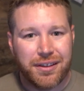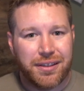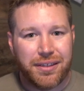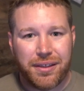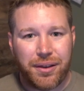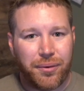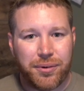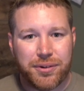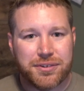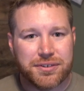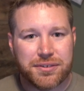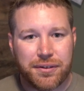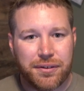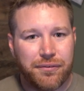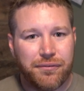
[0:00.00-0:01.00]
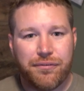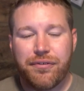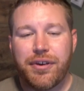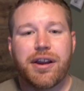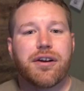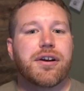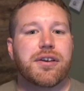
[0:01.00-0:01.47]
That was
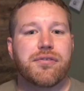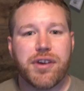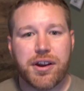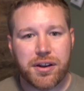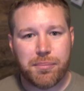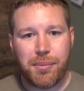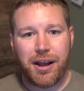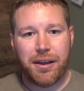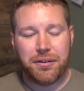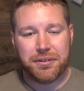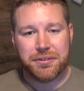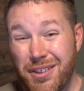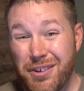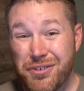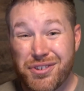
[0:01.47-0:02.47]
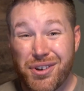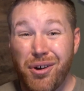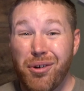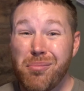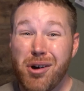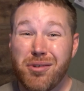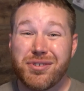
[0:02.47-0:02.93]
very, very mild. There's
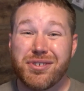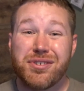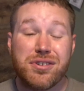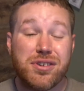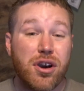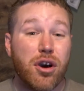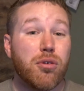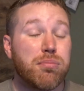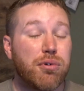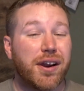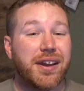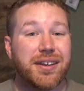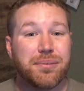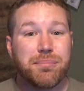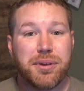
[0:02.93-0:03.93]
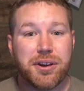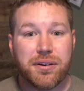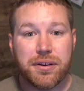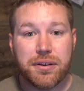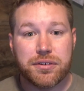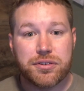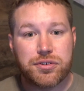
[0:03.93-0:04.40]
almost no break-in
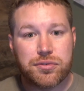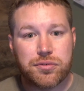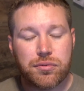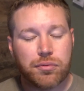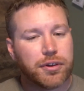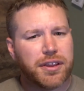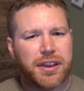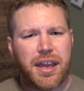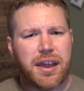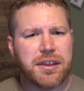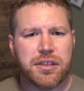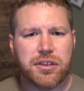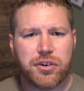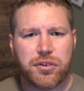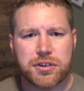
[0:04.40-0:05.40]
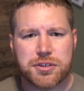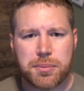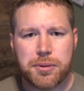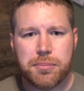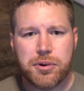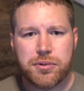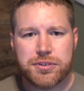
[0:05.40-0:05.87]
period to really any of the
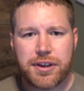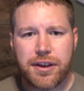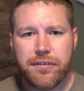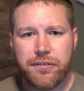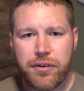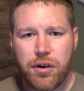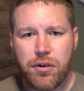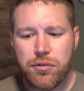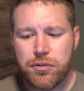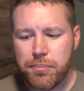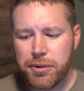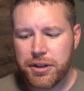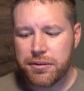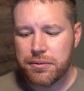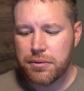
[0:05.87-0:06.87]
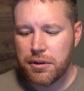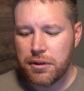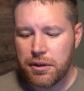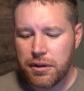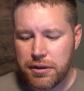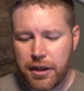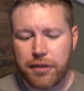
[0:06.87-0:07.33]
Crispi boots I've owned, but
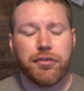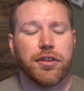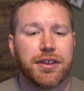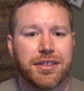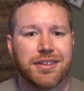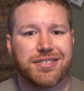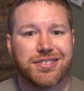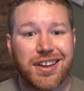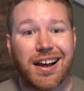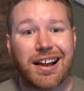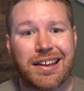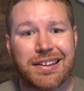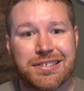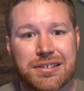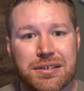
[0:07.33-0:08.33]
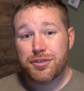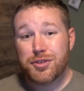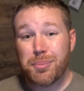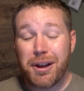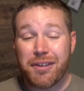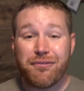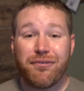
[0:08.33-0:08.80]
definitely these guides. So
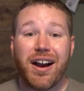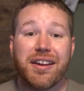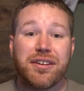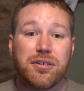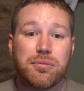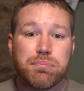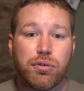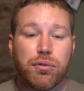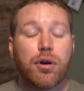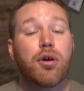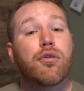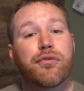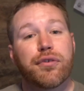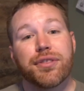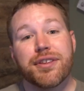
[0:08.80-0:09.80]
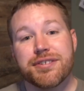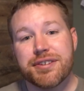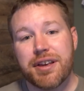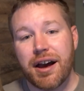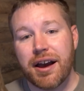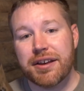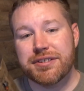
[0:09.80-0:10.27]
my final pro for these
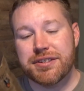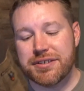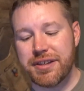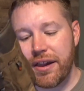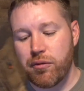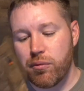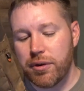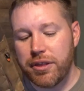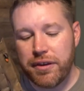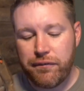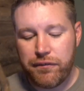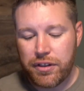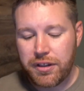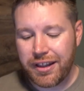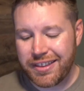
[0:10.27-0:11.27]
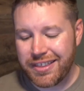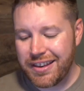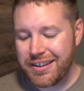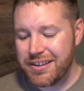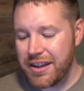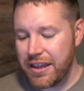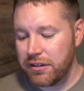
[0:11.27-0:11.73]
guides is that I really feel like they
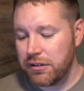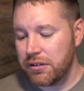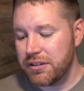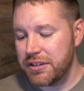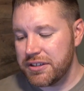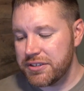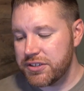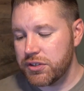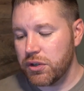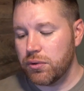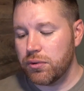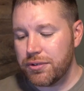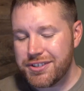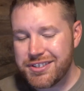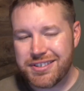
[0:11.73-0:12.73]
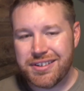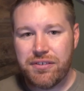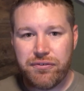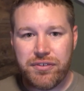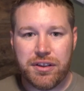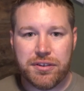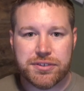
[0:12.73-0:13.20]
nailed the sole
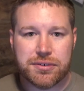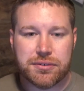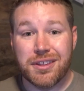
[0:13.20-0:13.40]
stiffness.